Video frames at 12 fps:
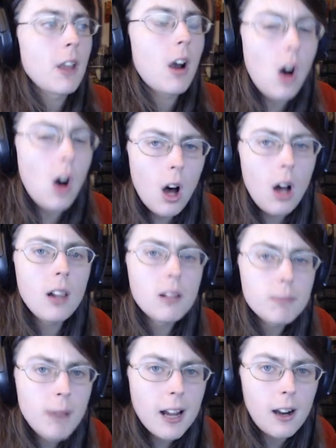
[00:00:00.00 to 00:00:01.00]
All
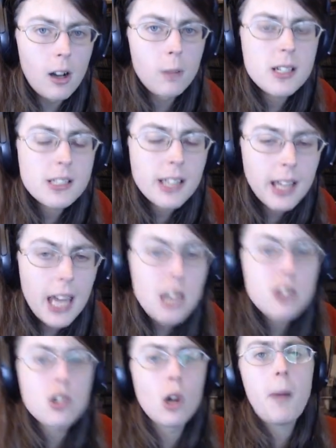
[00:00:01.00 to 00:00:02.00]
my homies
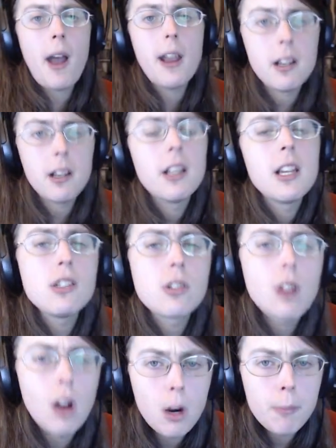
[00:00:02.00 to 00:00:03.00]
hate Joe Biden. He's
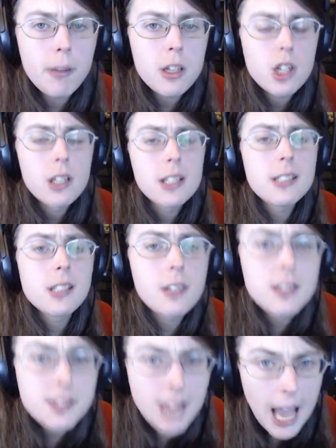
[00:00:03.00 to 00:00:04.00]
garbage. He's a
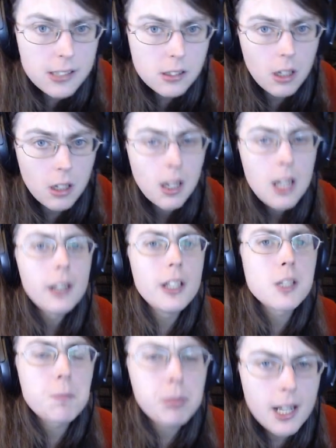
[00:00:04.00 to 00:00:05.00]
disaster.
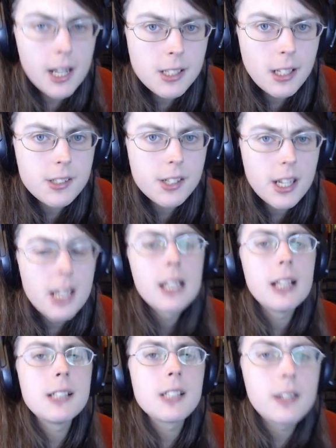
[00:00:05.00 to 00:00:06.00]
His presidency
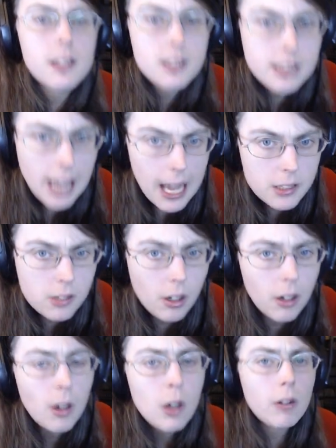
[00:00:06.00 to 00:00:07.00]
is a
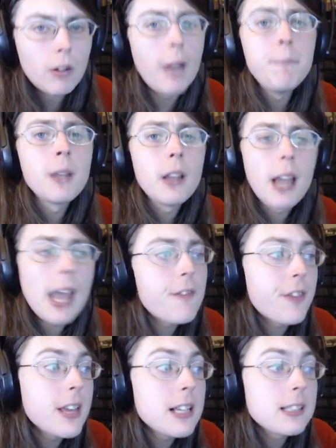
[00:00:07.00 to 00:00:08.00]
disaster, right? If
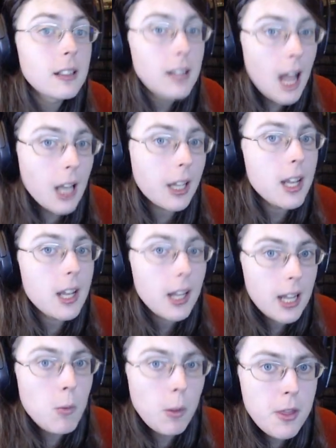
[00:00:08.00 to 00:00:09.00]
he's lucky,
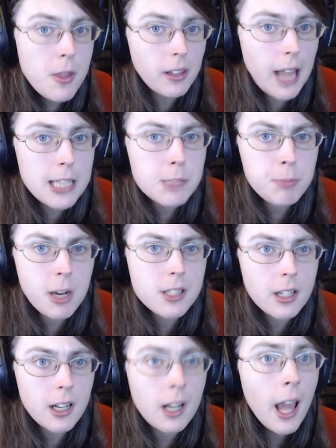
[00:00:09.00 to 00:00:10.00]
he will be the last
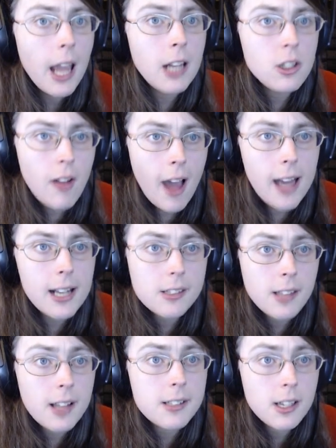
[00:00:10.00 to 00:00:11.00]
president in United
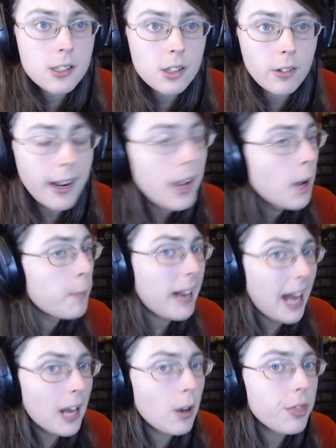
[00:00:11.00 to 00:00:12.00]
States history. But
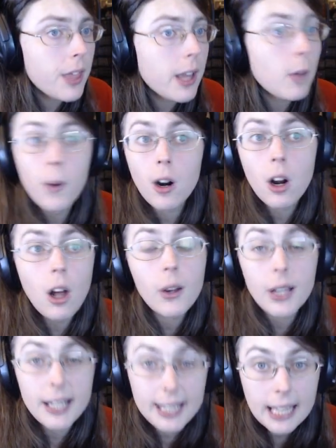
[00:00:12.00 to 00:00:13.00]
I don't think we're all
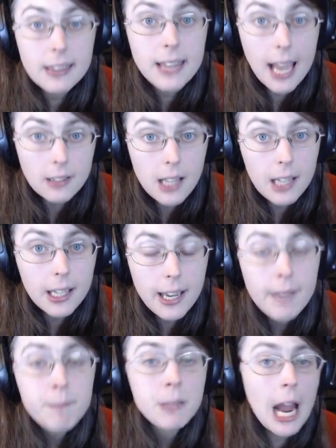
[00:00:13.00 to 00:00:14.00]
going to get that
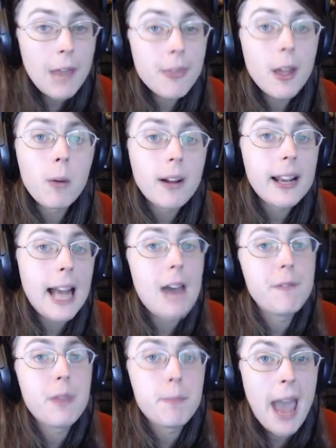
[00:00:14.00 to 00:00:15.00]
lucky. I think we're going to
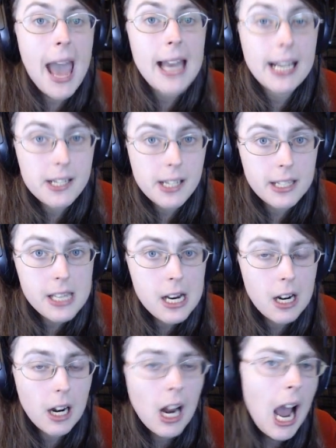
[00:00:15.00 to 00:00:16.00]
have the bad ending
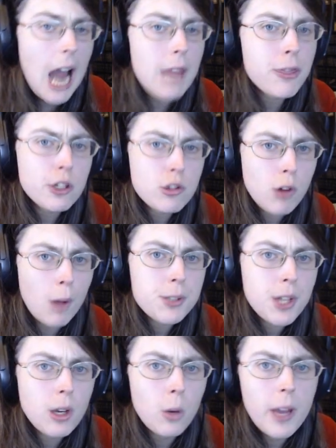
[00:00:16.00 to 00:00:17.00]
here. I think Trump's
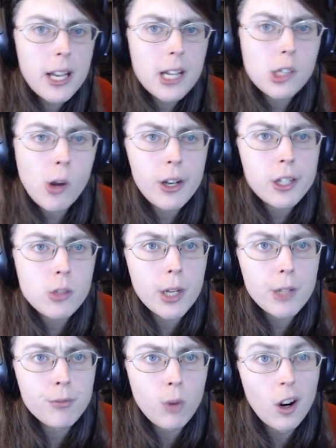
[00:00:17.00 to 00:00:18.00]
going to win in
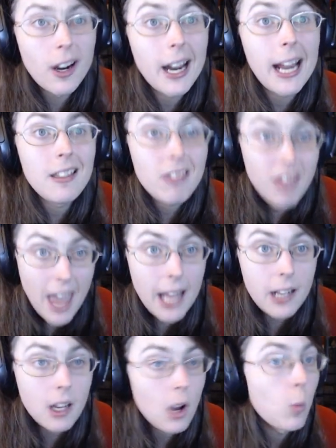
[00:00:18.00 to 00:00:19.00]
2024, and
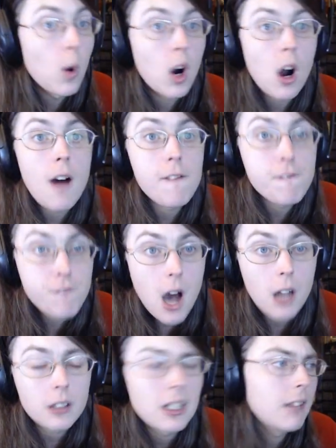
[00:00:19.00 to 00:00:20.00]
then we're all
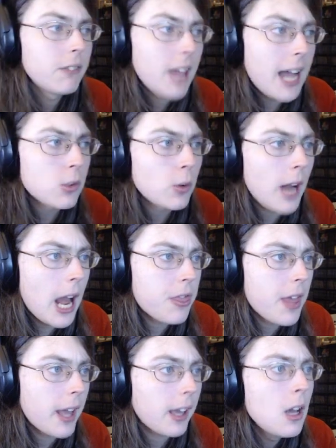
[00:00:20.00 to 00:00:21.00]
fucked. That's what I
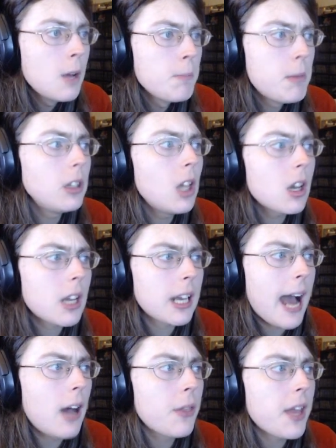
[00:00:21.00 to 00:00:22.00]
think. But look at
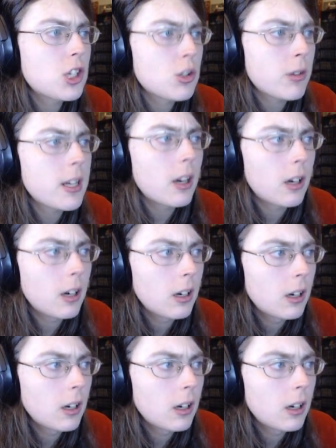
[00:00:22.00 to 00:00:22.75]
how they treat her.